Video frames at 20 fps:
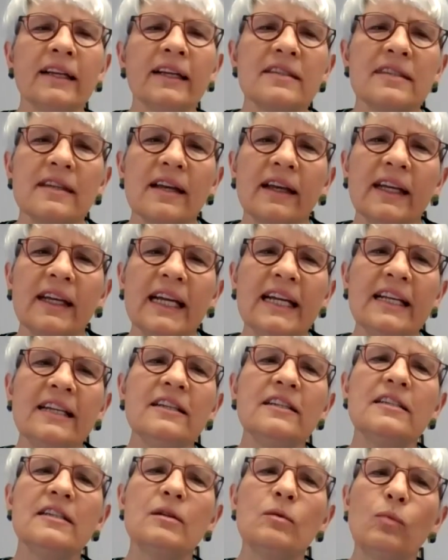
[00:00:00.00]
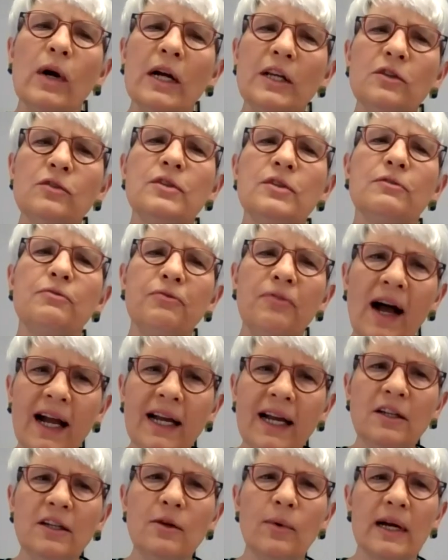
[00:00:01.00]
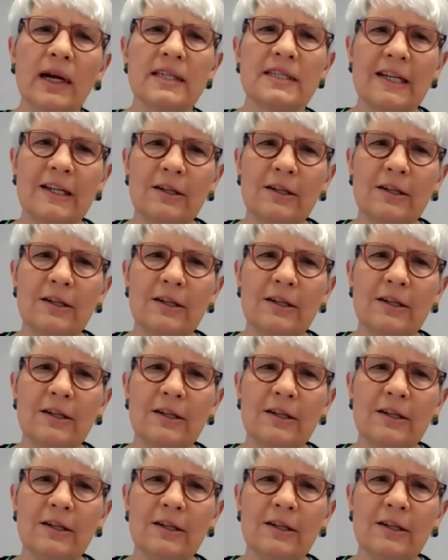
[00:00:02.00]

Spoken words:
is in when you define U.S.